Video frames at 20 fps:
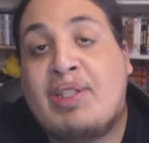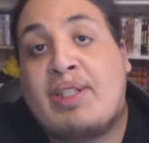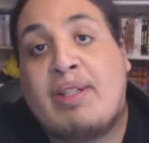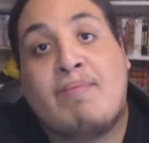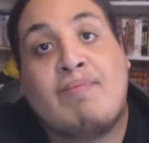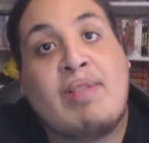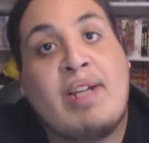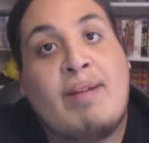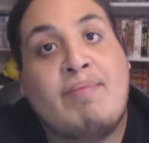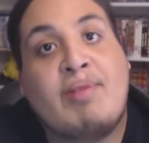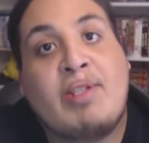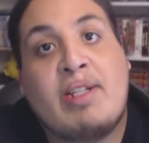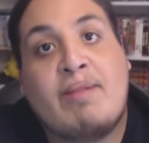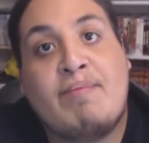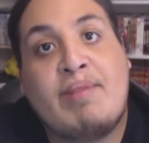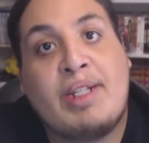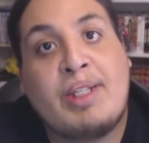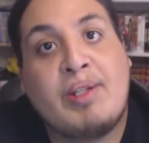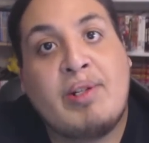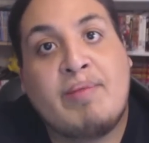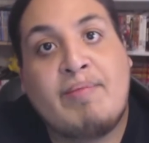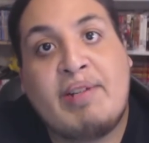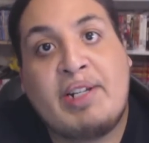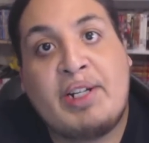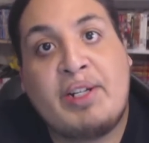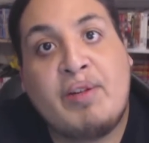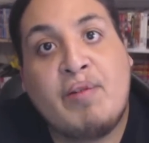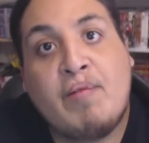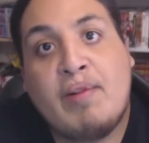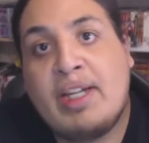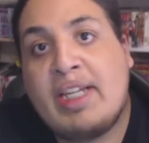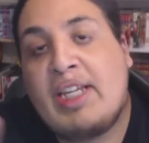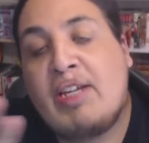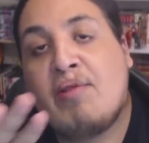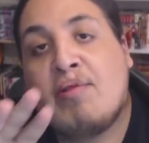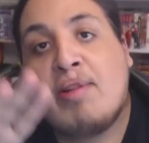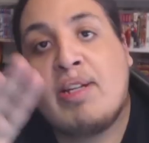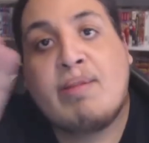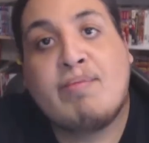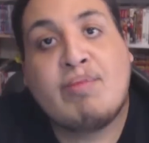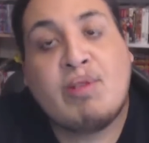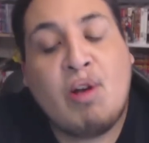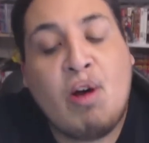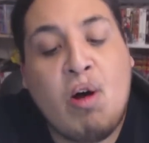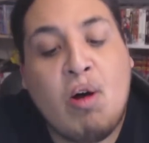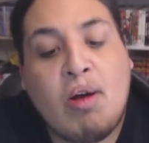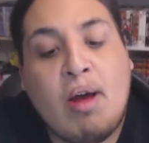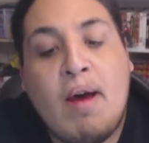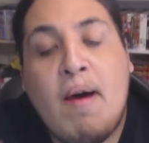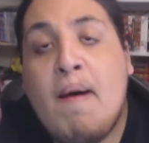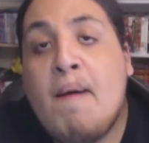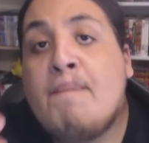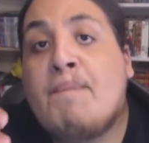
Sometimes it can be a little bit annoying hearing him talk,